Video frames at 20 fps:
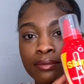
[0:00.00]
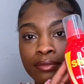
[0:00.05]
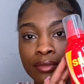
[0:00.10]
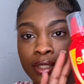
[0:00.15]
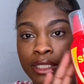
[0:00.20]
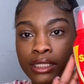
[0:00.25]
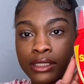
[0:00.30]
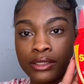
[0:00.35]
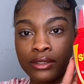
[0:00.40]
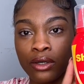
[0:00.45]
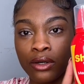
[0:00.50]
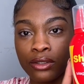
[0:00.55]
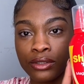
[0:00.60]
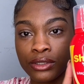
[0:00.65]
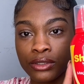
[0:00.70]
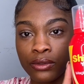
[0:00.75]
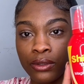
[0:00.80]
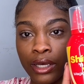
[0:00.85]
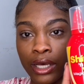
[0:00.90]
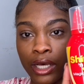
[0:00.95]
this
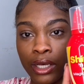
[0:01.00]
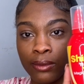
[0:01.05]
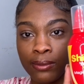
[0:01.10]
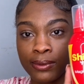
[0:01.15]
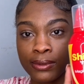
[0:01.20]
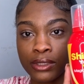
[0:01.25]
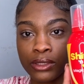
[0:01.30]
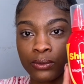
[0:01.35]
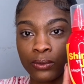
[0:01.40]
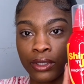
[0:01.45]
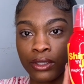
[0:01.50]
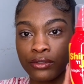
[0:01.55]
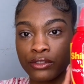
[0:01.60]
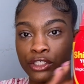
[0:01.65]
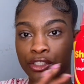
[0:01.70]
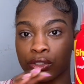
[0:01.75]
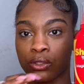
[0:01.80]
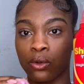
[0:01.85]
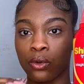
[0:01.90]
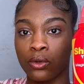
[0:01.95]
also helps with
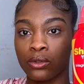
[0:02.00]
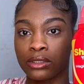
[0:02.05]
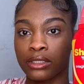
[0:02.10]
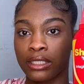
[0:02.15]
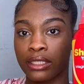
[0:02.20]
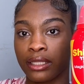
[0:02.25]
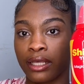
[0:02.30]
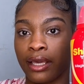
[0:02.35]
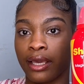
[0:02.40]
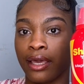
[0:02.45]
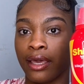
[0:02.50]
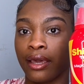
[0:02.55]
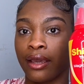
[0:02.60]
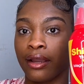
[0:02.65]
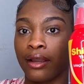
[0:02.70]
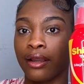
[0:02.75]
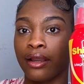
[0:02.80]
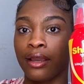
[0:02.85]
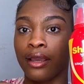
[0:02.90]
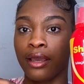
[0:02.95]
just holding the
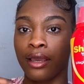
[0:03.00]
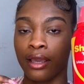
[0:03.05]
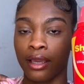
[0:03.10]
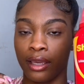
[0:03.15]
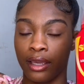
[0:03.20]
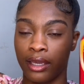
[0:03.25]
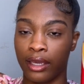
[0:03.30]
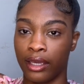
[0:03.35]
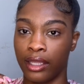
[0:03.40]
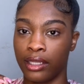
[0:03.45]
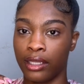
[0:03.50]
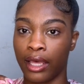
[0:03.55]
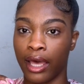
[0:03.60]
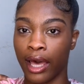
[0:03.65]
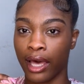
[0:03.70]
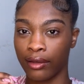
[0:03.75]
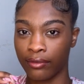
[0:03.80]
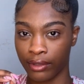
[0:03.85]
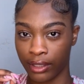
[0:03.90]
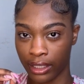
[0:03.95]
hair and
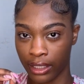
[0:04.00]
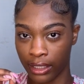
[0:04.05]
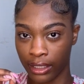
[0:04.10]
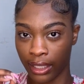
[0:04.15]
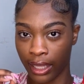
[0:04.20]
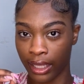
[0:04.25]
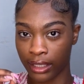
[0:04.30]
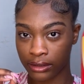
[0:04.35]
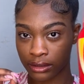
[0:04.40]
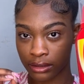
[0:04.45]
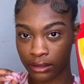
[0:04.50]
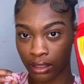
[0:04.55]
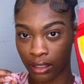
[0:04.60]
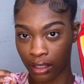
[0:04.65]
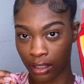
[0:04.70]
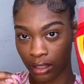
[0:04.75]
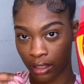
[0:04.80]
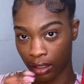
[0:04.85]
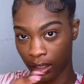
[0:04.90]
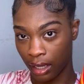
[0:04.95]
having it last
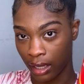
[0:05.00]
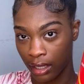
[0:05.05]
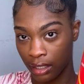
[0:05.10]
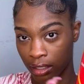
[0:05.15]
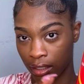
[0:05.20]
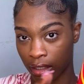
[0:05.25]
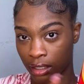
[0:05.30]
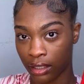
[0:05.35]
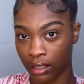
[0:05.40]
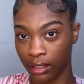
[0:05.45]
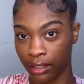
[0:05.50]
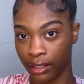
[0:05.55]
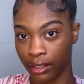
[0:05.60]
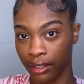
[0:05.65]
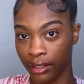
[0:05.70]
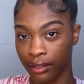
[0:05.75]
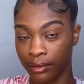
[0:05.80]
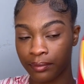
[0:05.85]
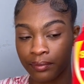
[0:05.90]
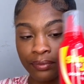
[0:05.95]
a lot
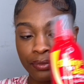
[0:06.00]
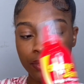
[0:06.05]
longer.